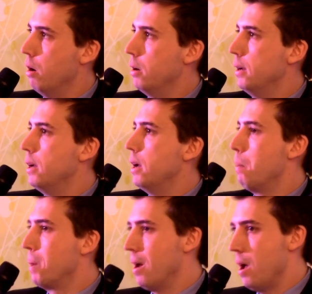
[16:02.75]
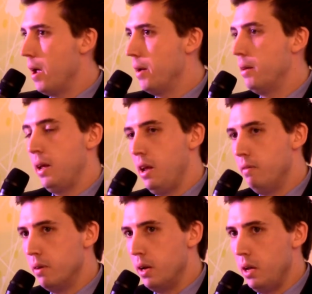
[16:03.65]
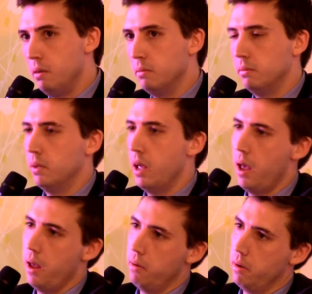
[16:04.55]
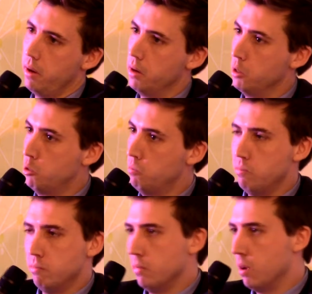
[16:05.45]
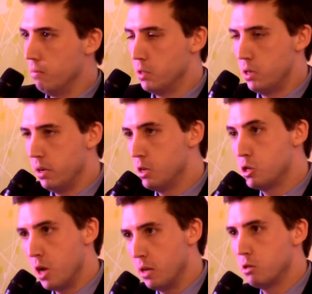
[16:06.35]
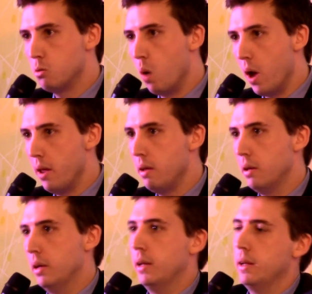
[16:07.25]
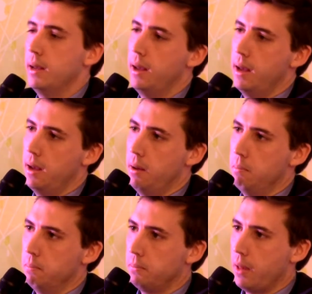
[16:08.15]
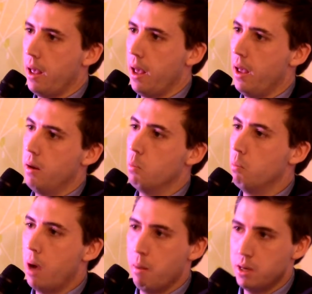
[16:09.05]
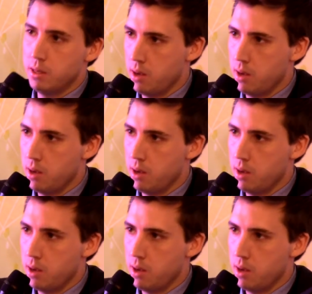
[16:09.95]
But when we were putting that together, it was really for the main purposes of dangling the stick,